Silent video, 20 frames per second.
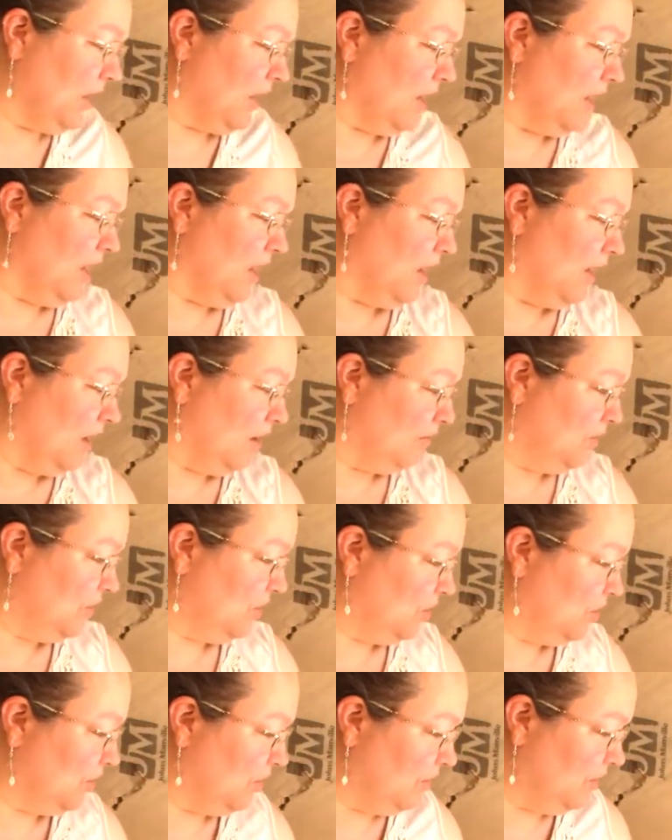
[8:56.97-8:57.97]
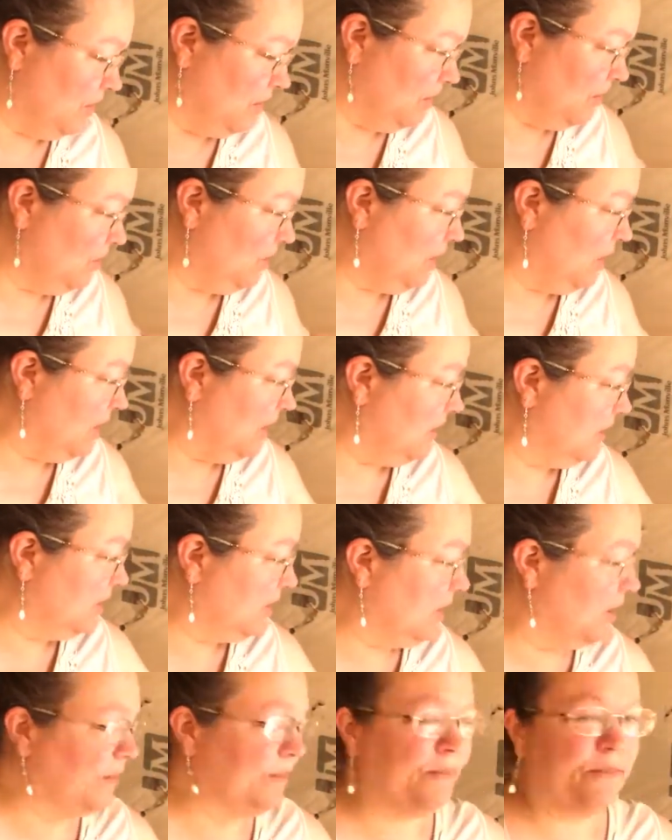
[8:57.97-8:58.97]
I have to show you is
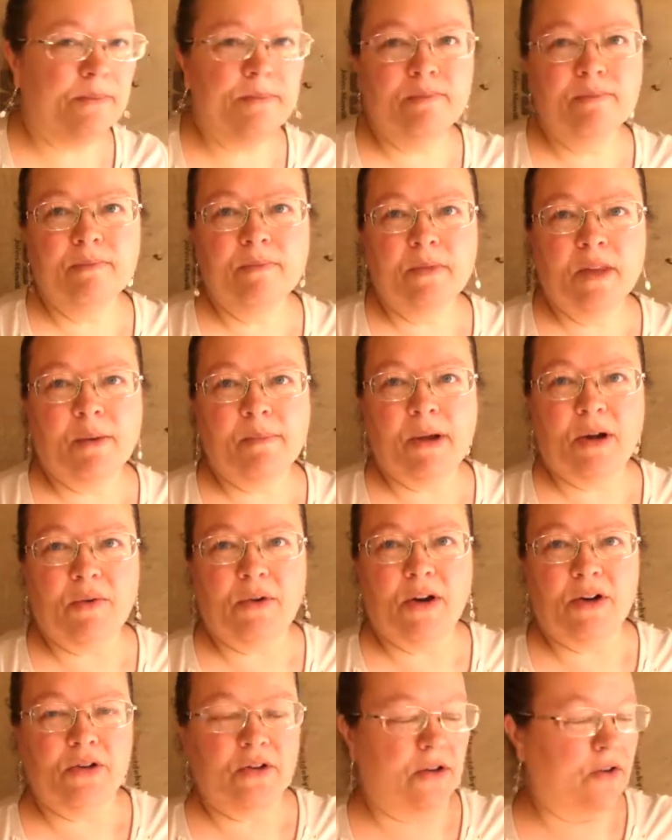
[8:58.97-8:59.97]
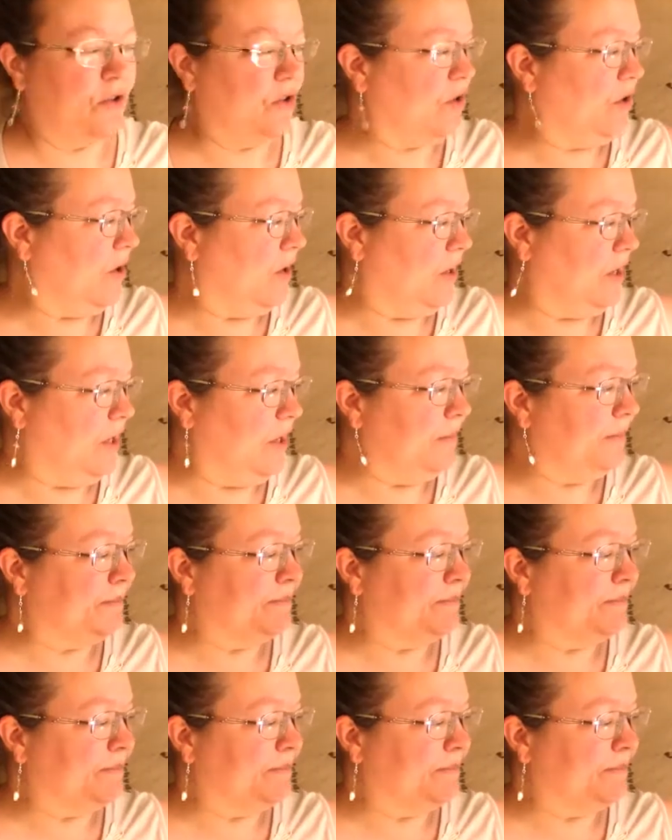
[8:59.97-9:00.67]
my granddaughter's cardigan.